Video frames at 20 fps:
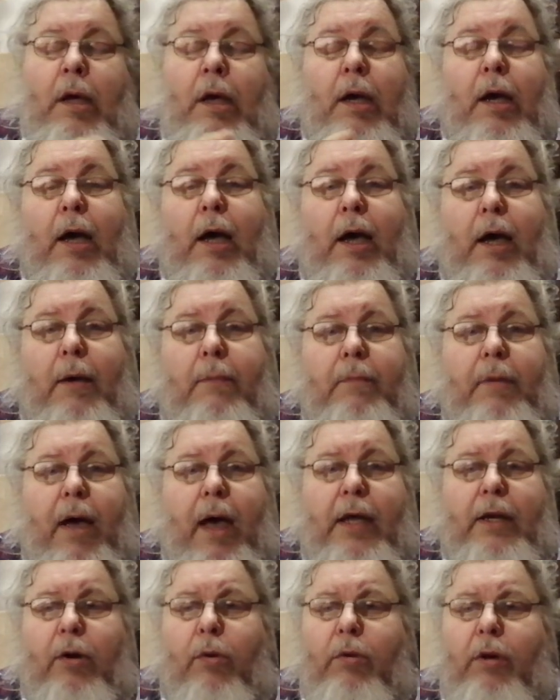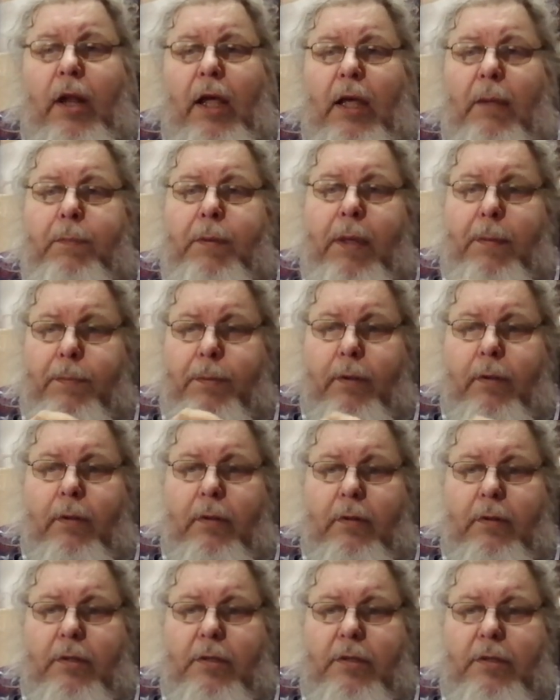Um, I don't like
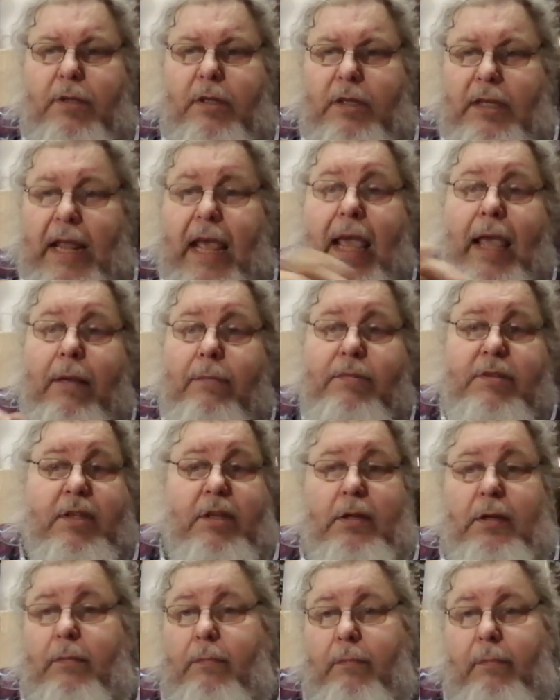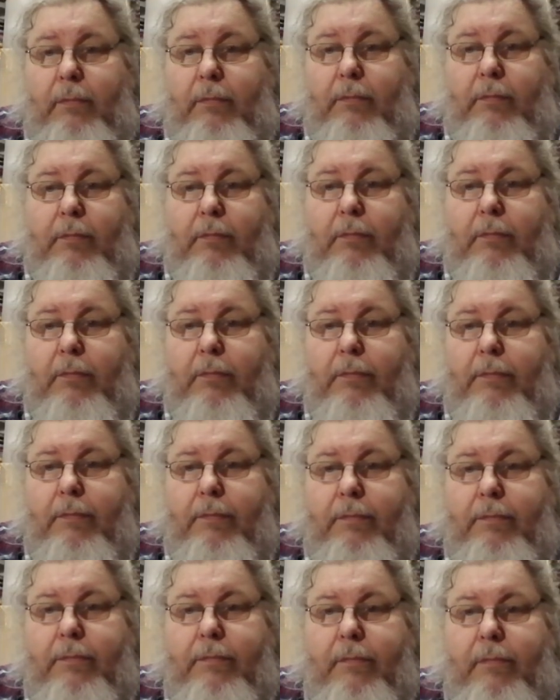people's names in them,
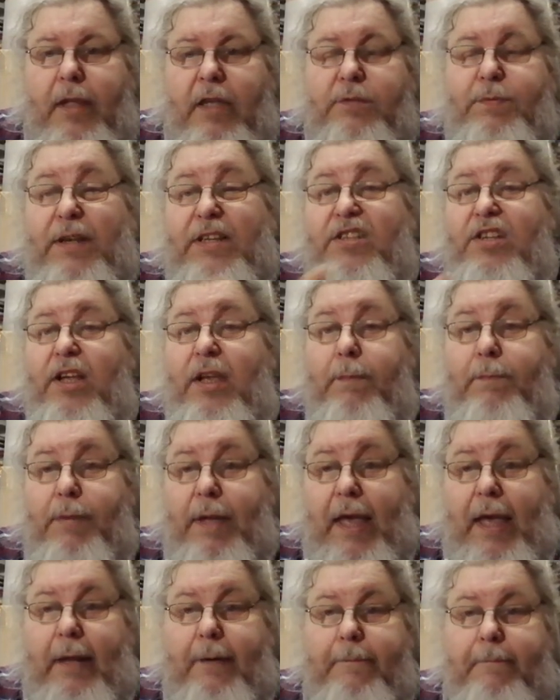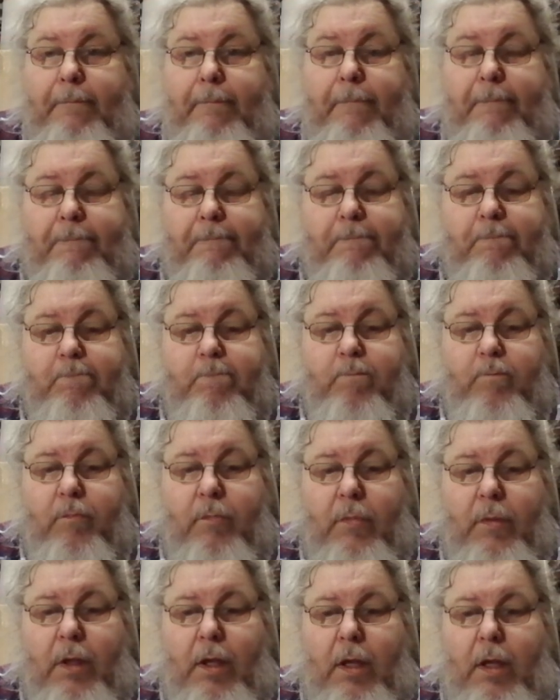especially in pen.
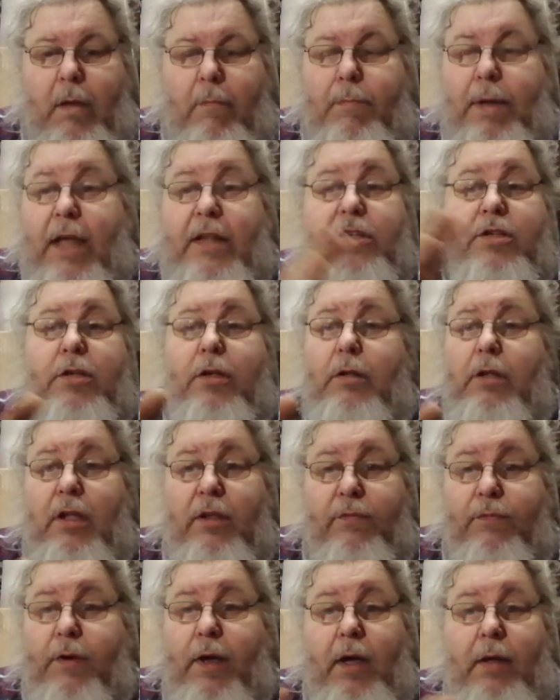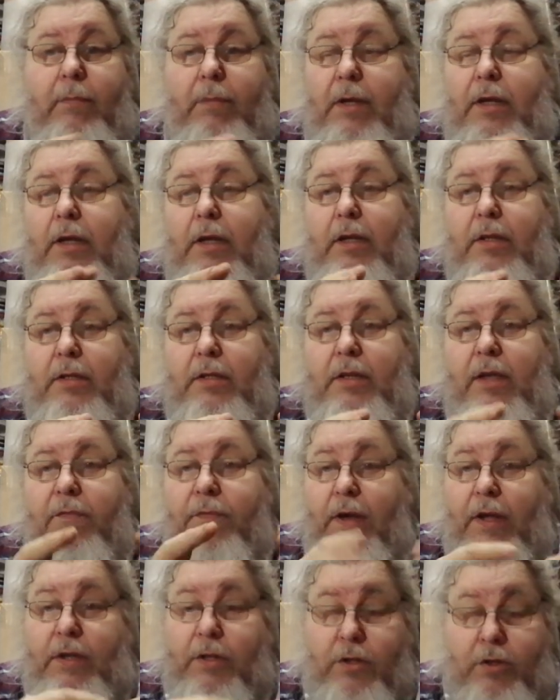Pencil is fine because
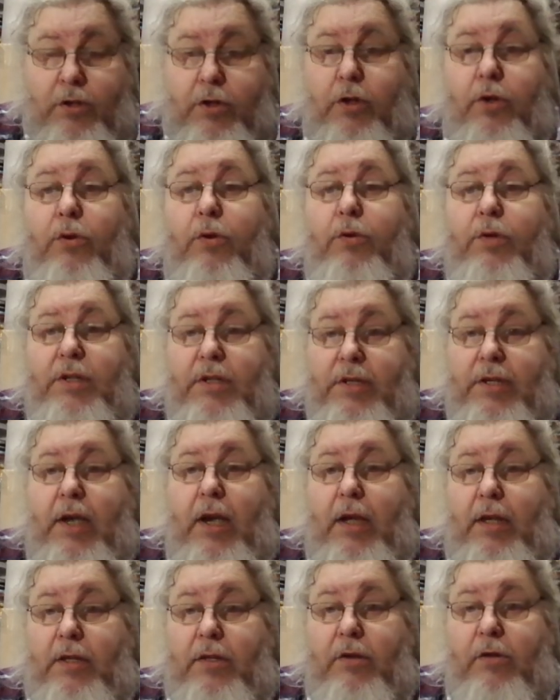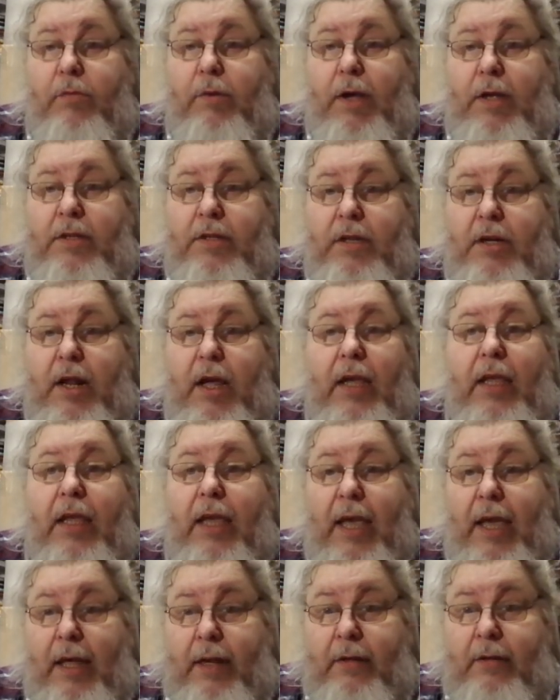if I do decide to erase it, I
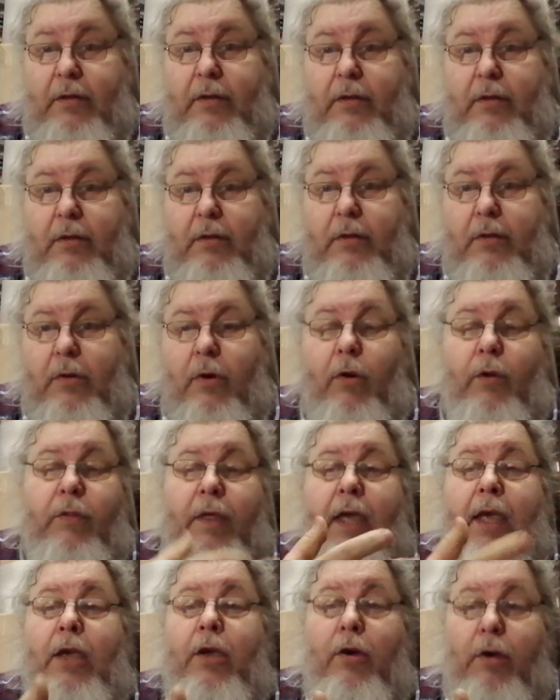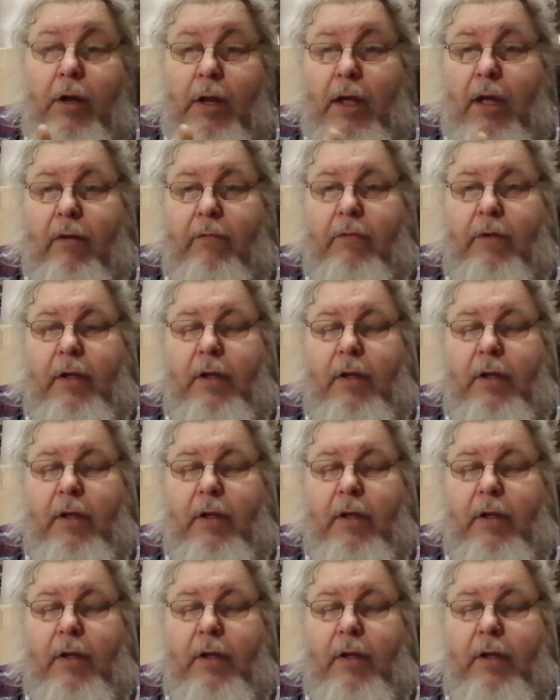can, or they could have.